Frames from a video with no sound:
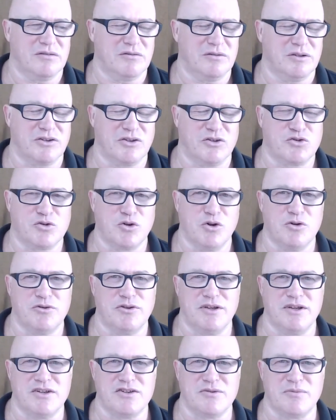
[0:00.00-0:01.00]
the
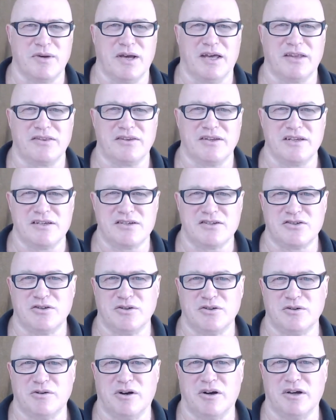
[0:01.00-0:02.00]
truth is about these
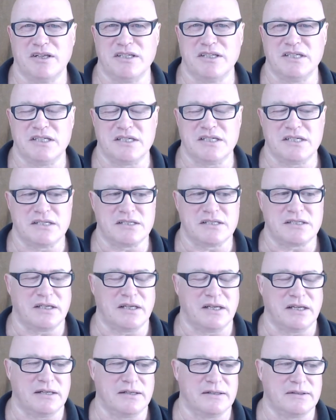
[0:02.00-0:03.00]
two ideas.
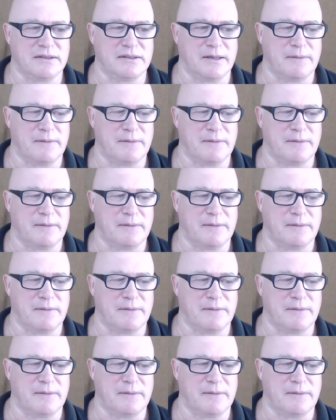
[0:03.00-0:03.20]
And